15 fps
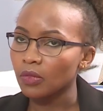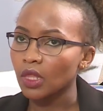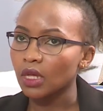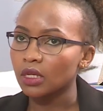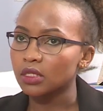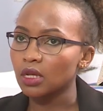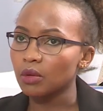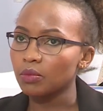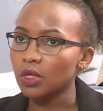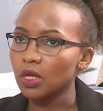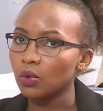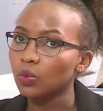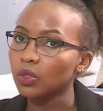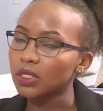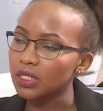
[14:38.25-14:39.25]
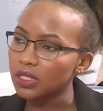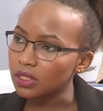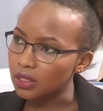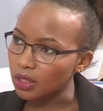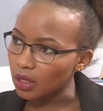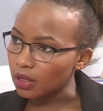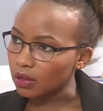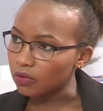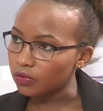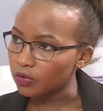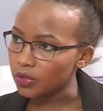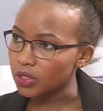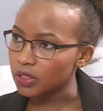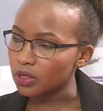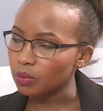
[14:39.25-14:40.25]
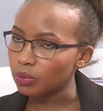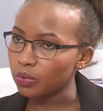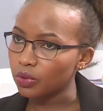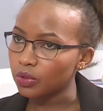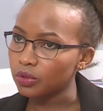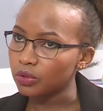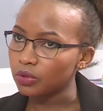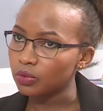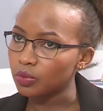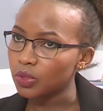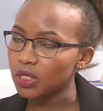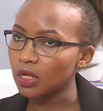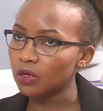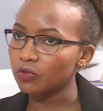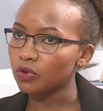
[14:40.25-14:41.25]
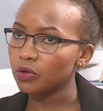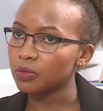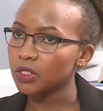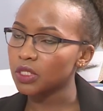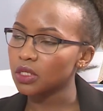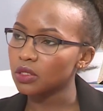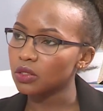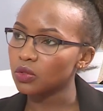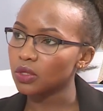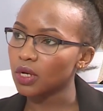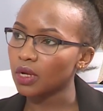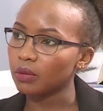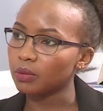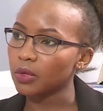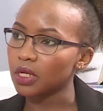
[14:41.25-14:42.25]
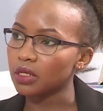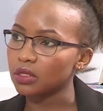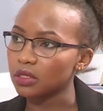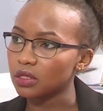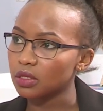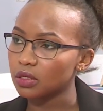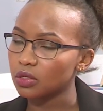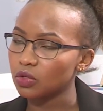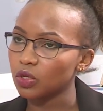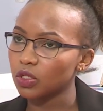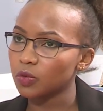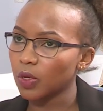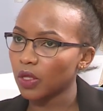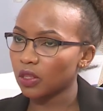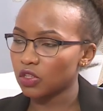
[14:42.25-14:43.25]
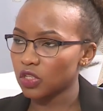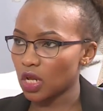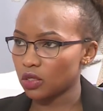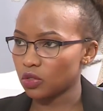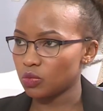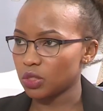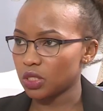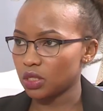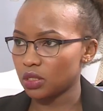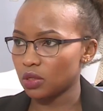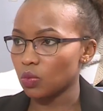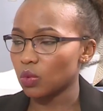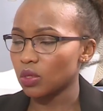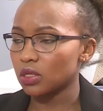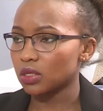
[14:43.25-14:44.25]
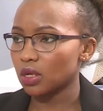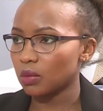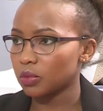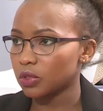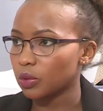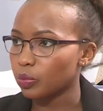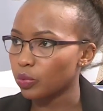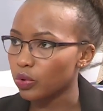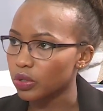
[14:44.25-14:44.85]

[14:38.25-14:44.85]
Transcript: Same thing with sitting, for example. We said from six to nine months, you expect the child to be sitting with some support.